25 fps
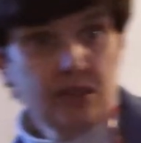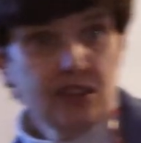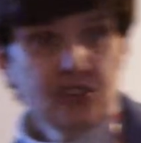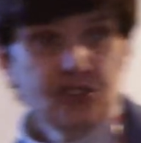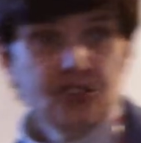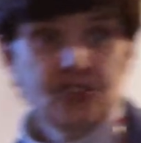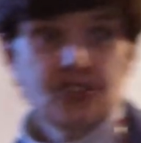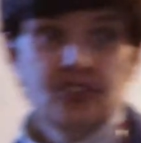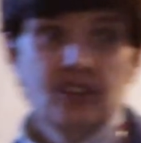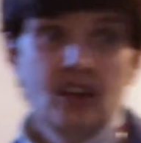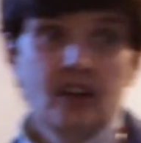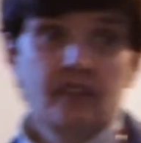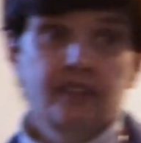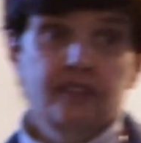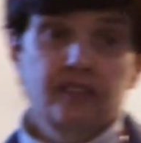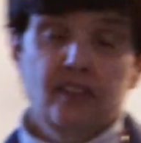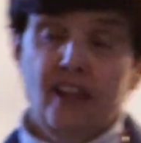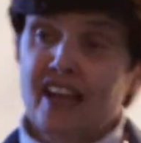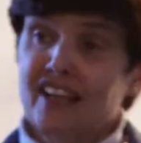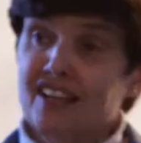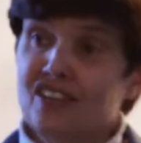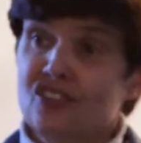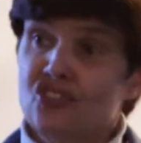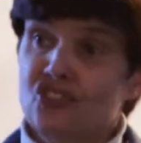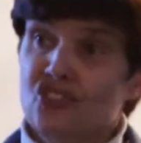This stuff
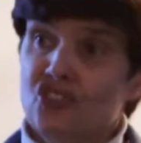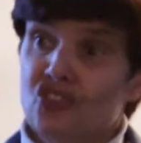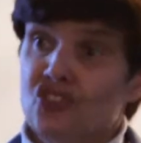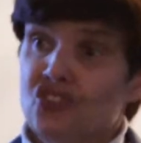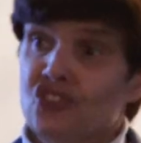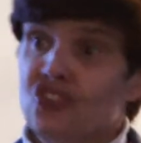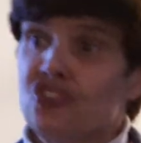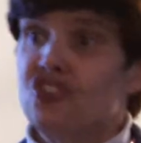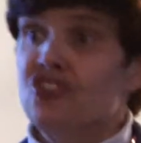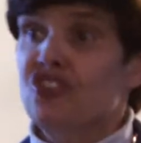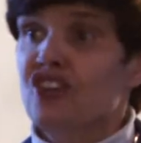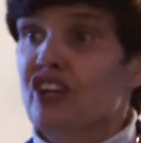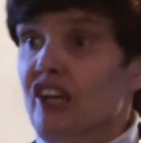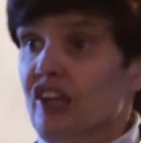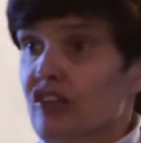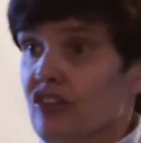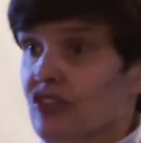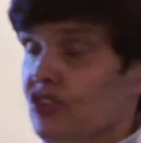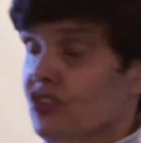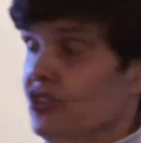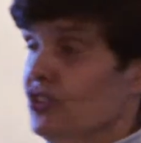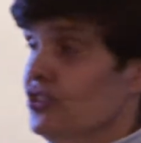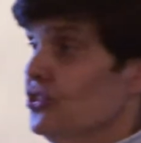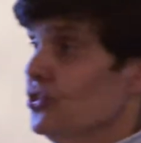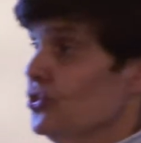likes to
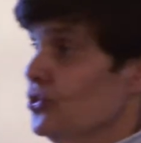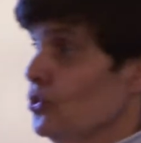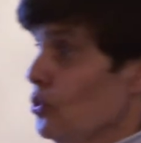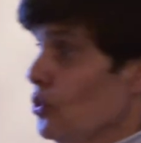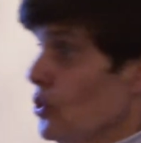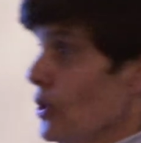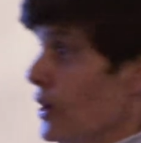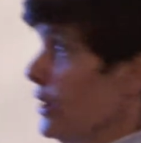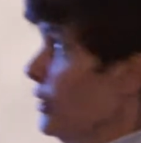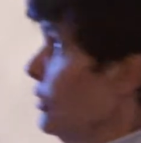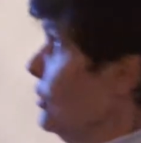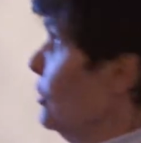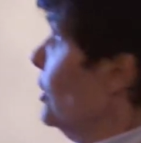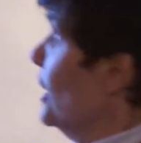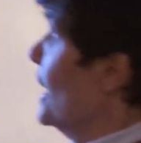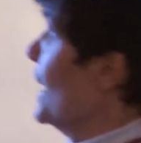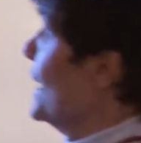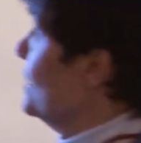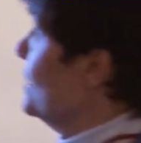stick to soil